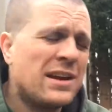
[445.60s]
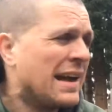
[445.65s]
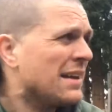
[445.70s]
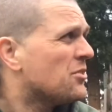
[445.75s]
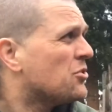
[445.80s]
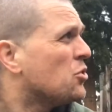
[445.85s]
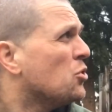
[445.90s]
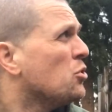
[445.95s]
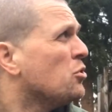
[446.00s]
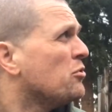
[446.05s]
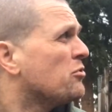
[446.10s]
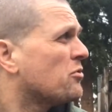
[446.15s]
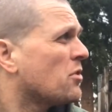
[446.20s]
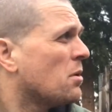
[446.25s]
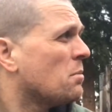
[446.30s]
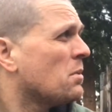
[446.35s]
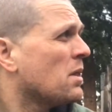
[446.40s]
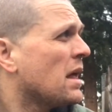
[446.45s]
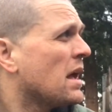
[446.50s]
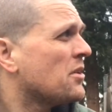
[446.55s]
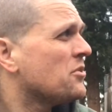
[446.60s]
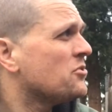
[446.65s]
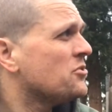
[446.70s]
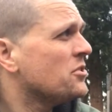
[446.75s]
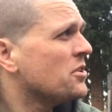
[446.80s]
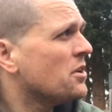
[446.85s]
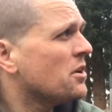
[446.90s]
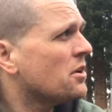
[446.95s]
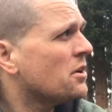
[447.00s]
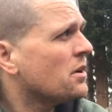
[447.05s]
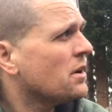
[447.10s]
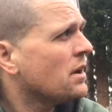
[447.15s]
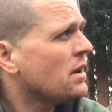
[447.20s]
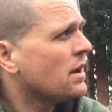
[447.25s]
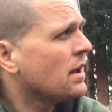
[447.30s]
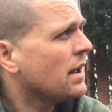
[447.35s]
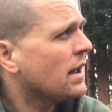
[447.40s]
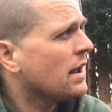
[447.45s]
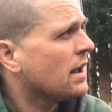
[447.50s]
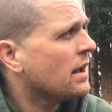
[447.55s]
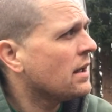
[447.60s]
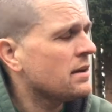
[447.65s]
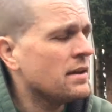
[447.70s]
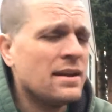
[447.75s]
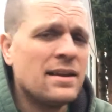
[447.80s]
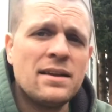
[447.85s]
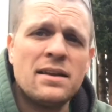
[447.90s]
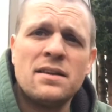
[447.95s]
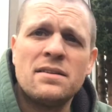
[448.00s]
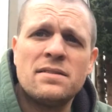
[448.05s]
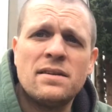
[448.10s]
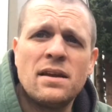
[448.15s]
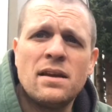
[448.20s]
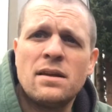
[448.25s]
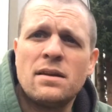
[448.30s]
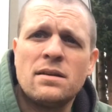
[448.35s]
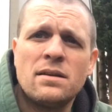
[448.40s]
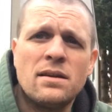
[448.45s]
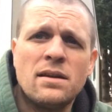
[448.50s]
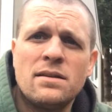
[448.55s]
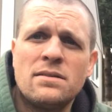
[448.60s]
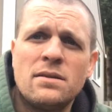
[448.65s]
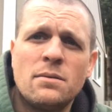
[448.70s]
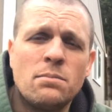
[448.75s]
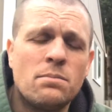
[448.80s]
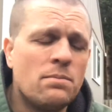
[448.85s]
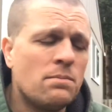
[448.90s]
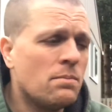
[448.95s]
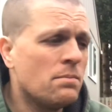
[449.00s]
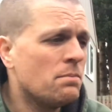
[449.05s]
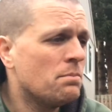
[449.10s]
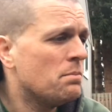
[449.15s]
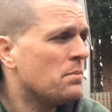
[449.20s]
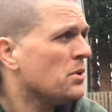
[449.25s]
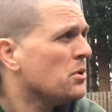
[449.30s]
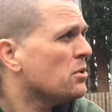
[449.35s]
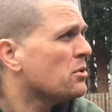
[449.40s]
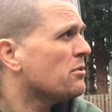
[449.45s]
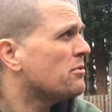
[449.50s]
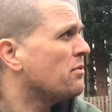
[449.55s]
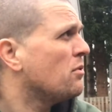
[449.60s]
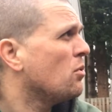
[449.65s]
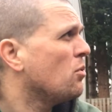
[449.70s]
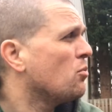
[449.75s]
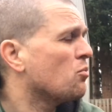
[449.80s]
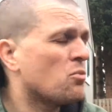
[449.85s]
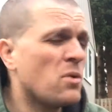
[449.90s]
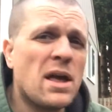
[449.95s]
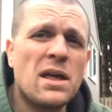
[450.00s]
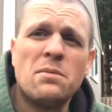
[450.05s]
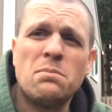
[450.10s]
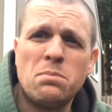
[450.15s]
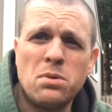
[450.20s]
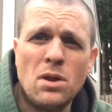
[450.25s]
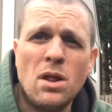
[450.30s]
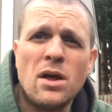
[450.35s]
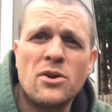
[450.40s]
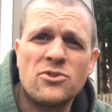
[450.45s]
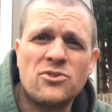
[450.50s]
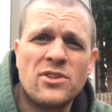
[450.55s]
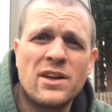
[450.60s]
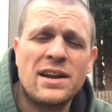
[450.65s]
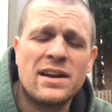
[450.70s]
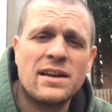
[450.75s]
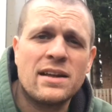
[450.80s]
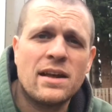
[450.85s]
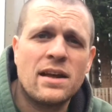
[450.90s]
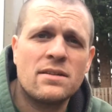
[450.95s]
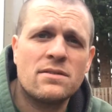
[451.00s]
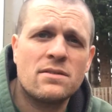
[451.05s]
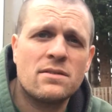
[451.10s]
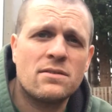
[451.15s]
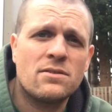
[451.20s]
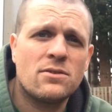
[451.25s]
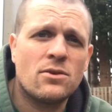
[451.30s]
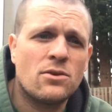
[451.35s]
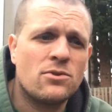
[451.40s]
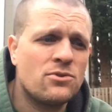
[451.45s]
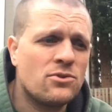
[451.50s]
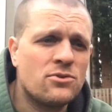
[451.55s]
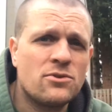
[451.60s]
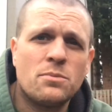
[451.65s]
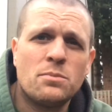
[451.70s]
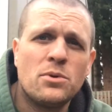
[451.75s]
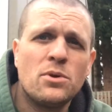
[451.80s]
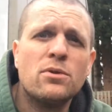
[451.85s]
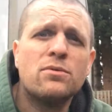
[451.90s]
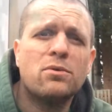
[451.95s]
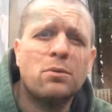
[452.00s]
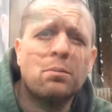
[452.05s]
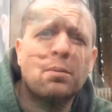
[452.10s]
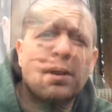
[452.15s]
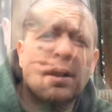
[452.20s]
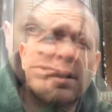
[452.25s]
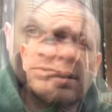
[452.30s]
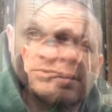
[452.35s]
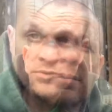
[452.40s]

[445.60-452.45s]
got 2 from last year, and it's a beautiful red blush that it gets, and so it's just a beautiful pear.